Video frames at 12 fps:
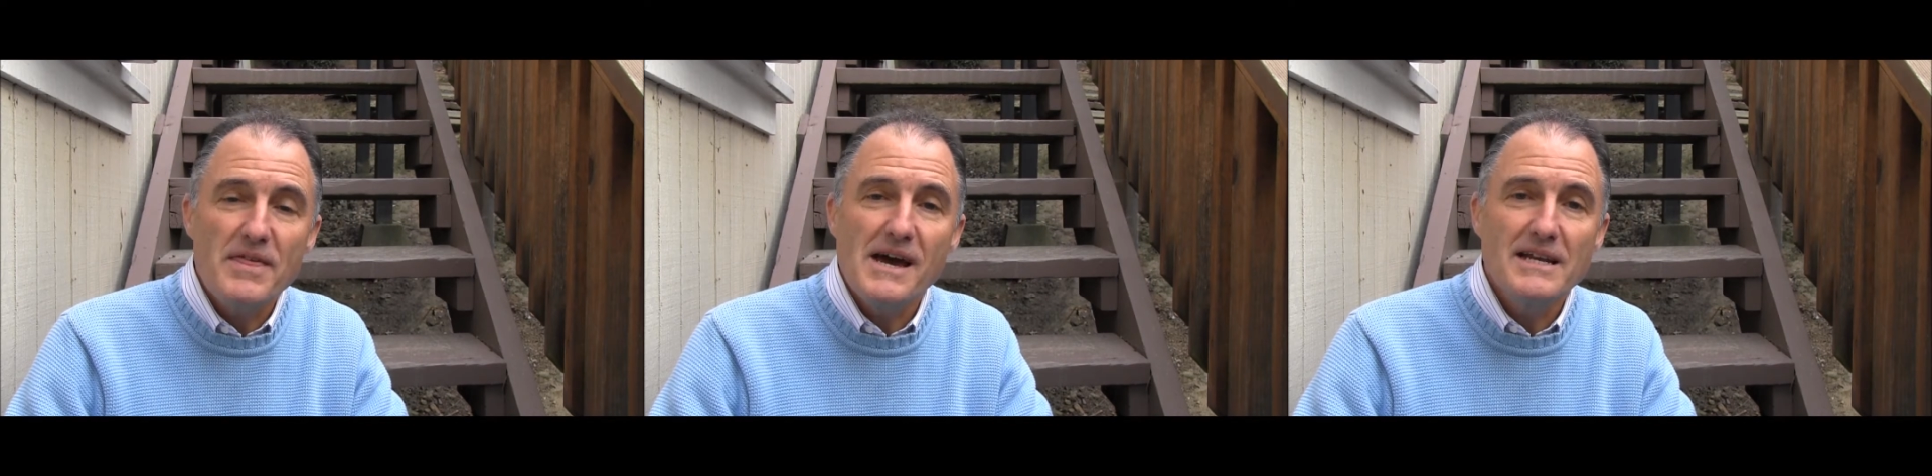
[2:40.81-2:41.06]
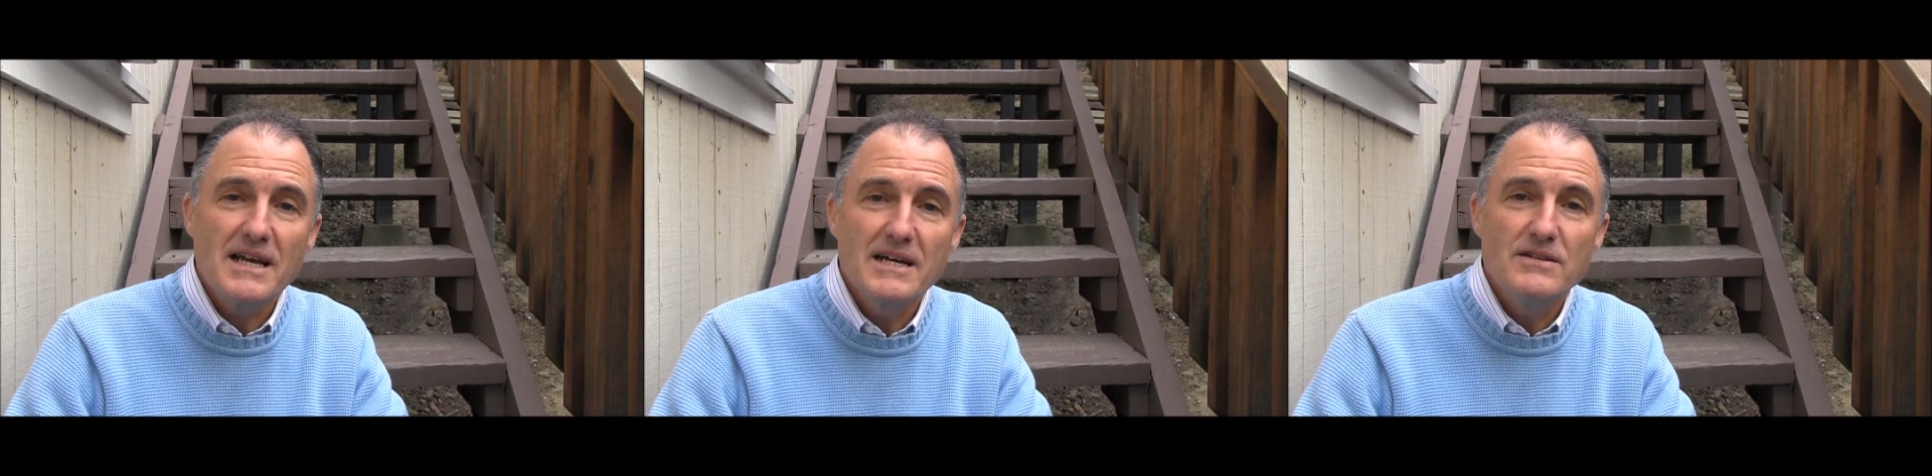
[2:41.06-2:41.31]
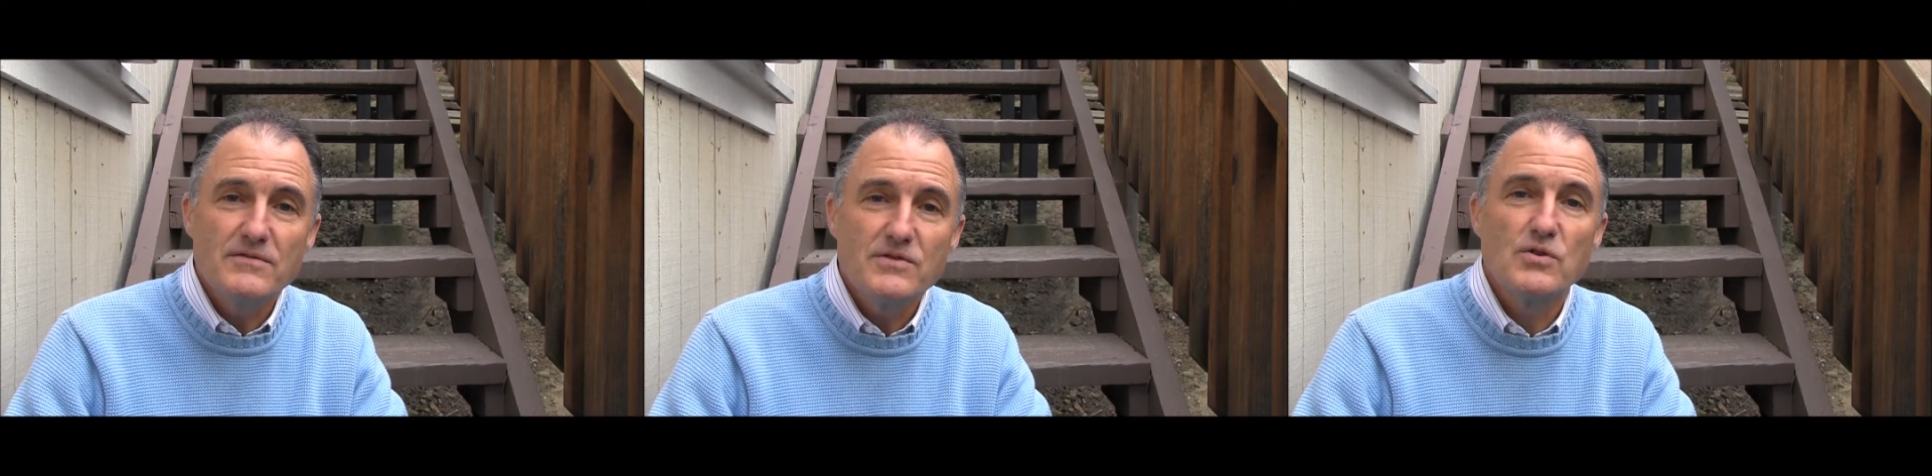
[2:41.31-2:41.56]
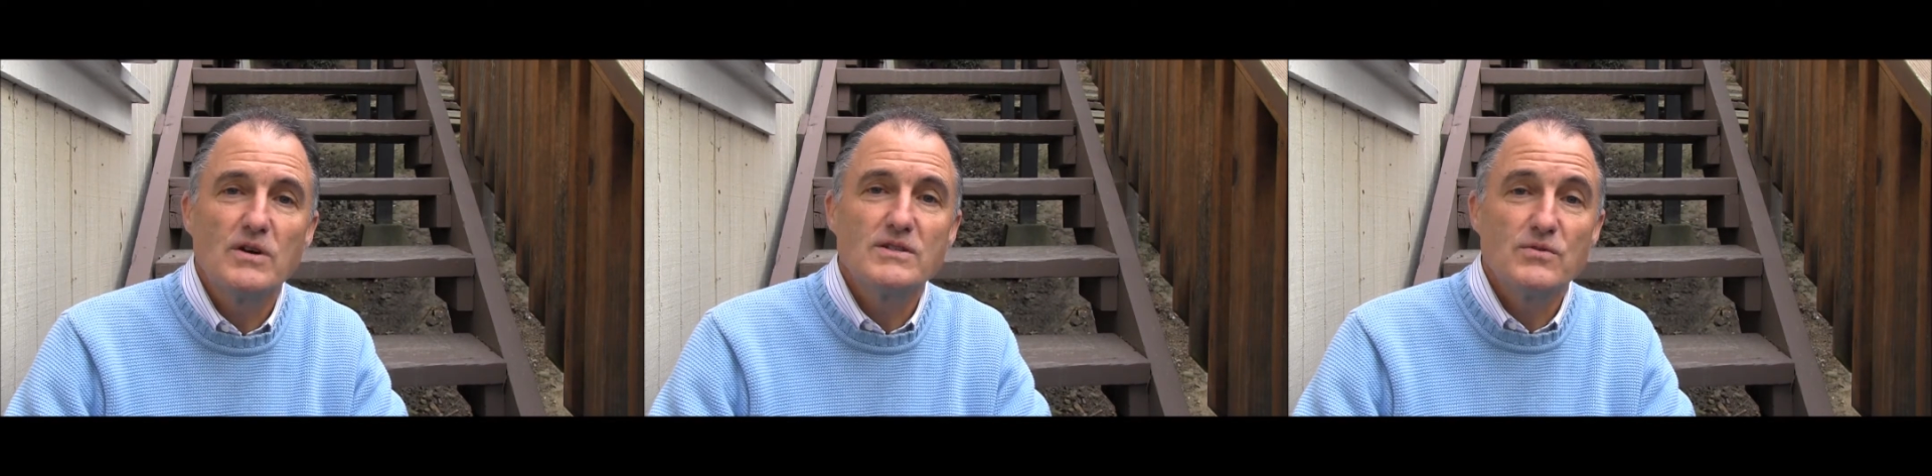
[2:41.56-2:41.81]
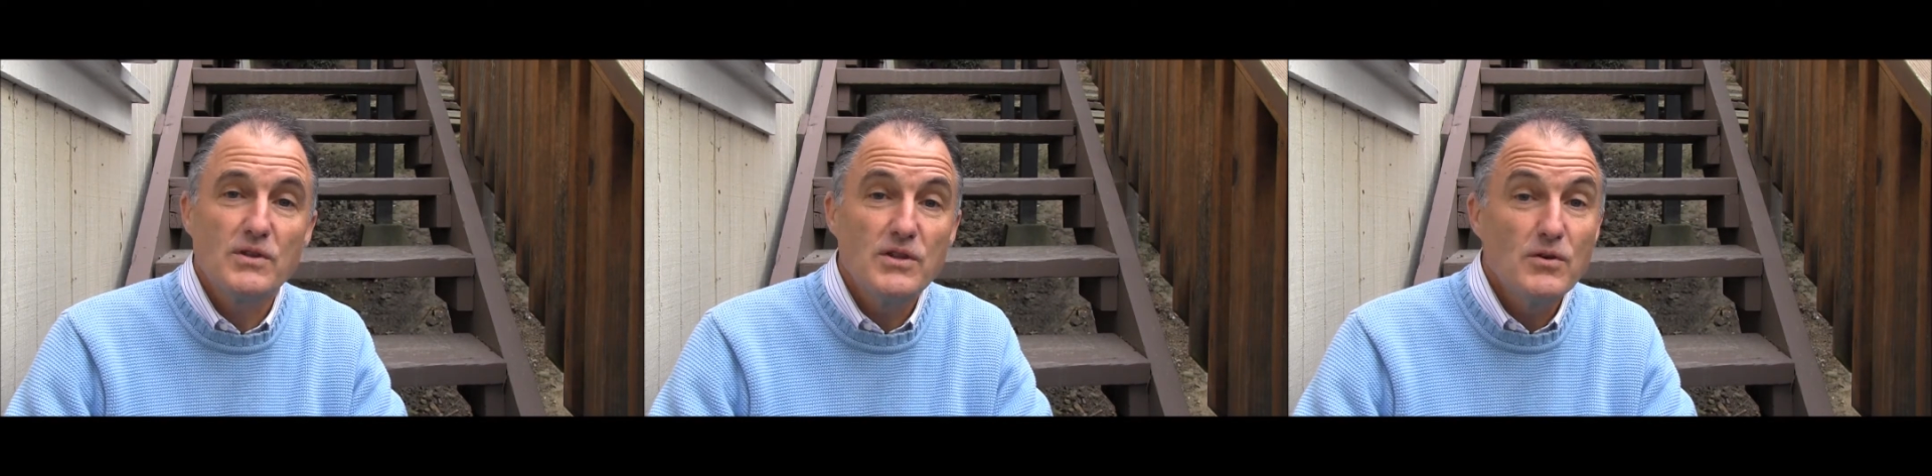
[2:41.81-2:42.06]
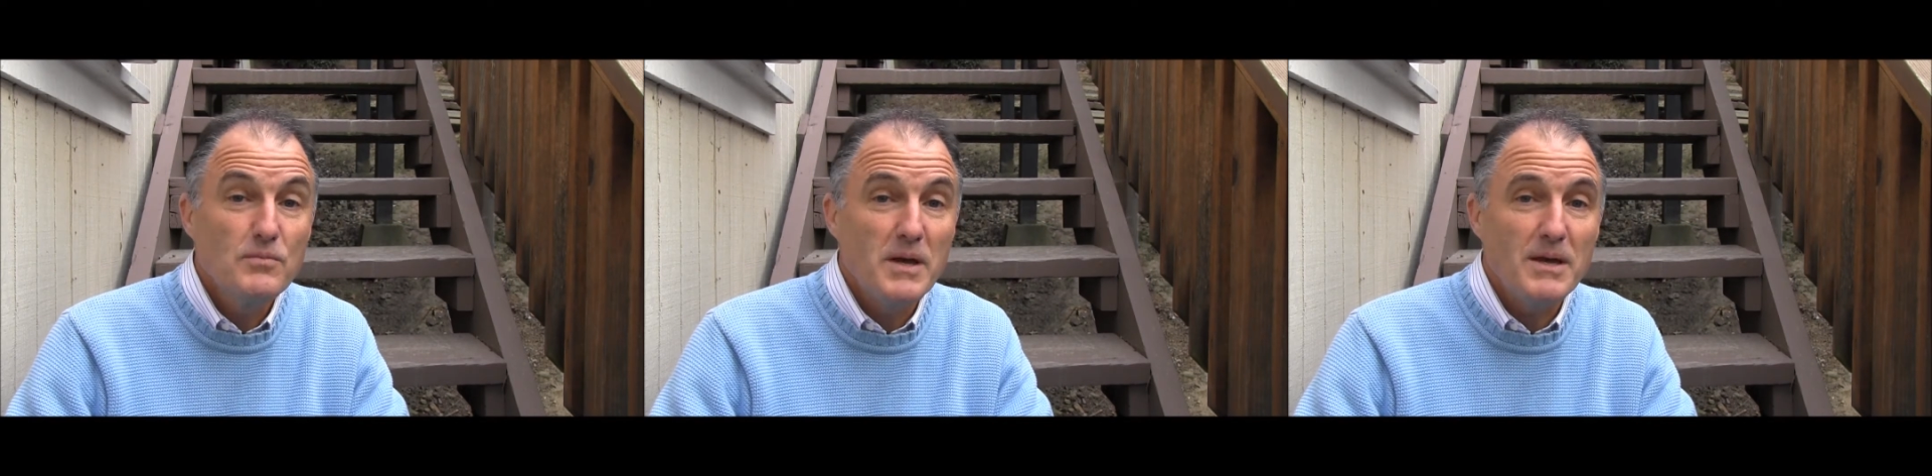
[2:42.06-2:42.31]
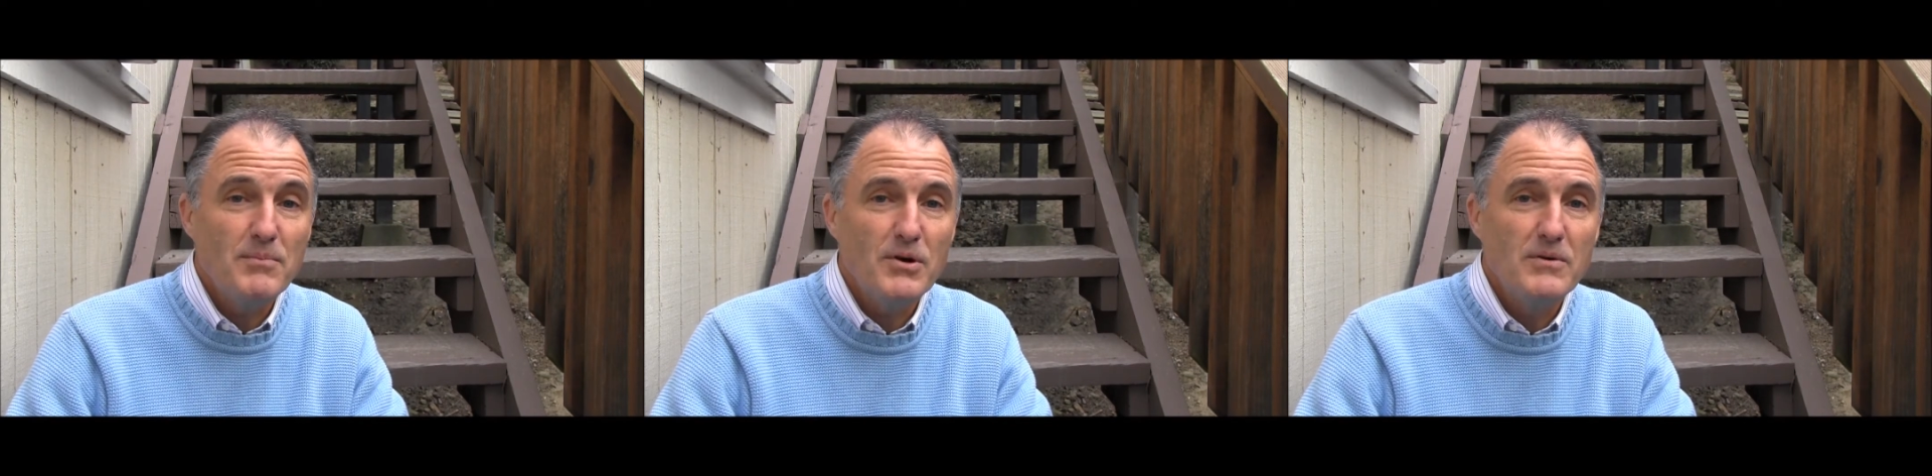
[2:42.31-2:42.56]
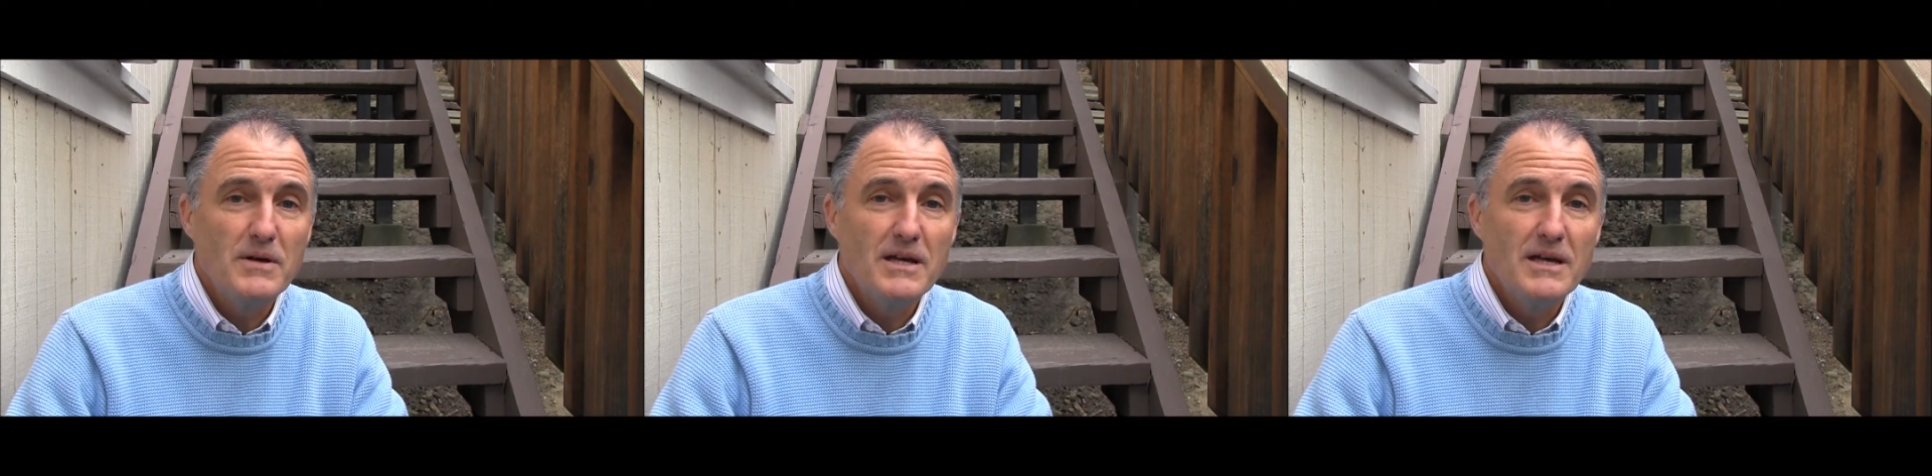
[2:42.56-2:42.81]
that kind of trust with your people?